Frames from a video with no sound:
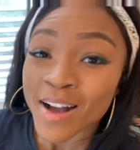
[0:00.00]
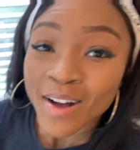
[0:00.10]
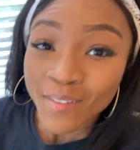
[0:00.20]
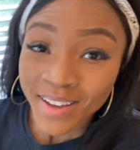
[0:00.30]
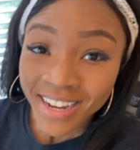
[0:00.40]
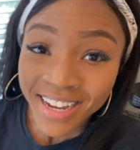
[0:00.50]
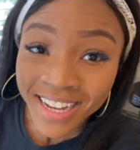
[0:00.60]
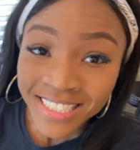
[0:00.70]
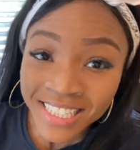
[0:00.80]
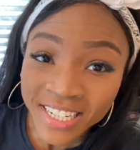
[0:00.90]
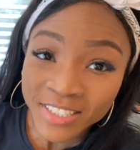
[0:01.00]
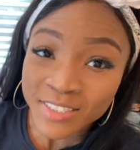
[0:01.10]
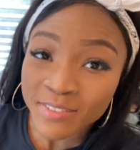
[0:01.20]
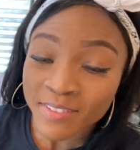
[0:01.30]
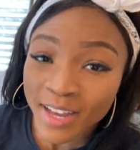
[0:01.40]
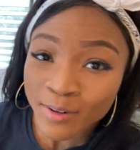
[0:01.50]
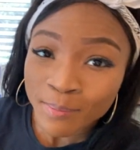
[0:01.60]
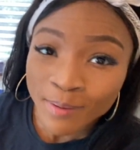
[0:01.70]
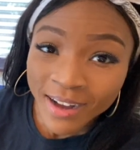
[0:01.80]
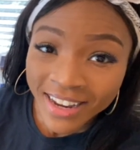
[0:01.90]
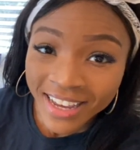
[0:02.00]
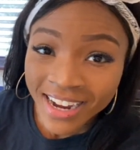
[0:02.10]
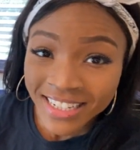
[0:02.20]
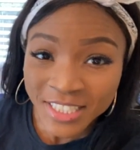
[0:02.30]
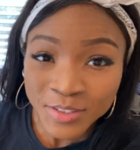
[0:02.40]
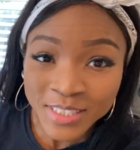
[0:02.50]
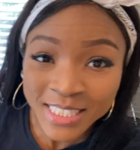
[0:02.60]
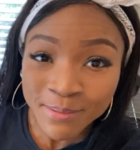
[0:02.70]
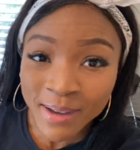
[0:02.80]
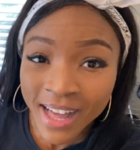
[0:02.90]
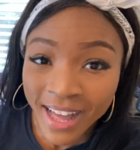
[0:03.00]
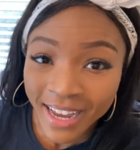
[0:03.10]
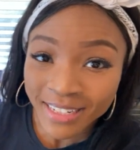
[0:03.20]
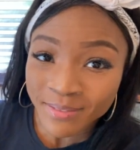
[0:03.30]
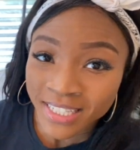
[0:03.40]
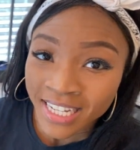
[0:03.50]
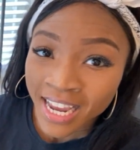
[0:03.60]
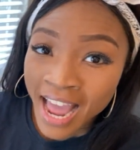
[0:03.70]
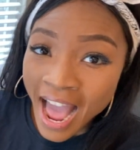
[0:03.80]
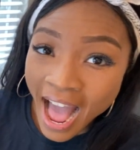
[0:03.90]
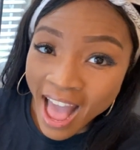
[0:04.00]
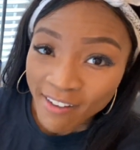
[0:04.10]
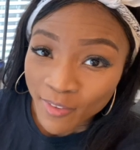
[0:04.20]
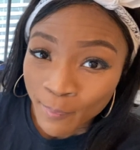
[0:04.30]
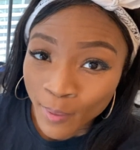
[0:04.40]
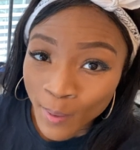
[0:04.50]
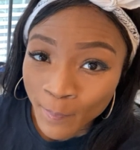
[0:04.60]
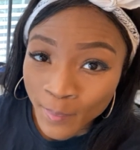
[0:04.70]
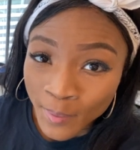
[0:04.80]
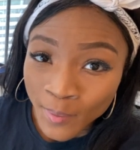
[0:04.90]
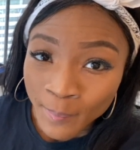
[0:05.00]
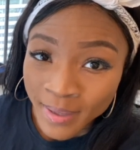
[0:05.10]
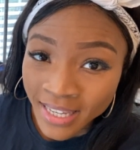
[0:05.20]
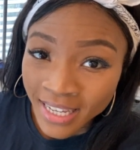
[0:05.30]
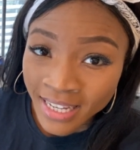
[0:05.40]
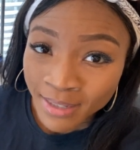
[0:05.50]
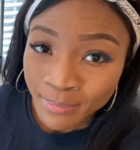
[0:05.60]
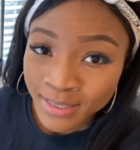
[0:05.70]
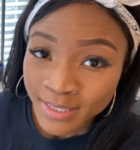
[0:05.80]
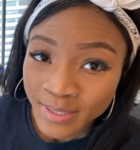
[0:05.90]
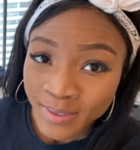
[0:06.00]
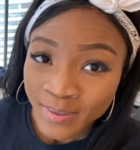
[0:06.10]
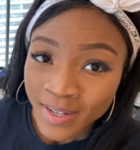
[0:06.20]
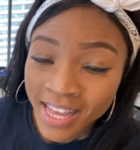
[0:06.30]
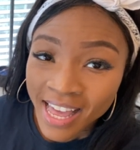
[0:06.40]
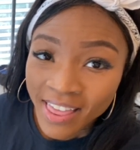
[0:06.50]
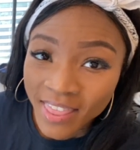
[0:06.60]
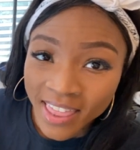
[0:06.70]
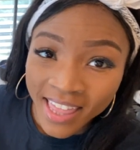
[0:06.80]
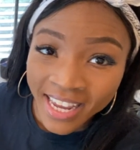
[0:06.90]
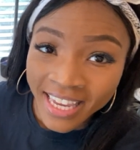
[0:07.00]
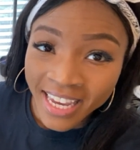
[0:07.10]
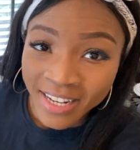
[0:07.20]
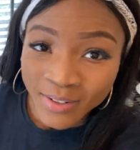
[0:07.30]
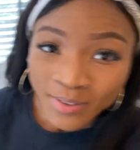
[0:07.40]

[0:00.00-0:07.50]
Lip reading: Okay guys, here's the final product. As you can see behind me, I have the purple, pink, blue, and then that candle,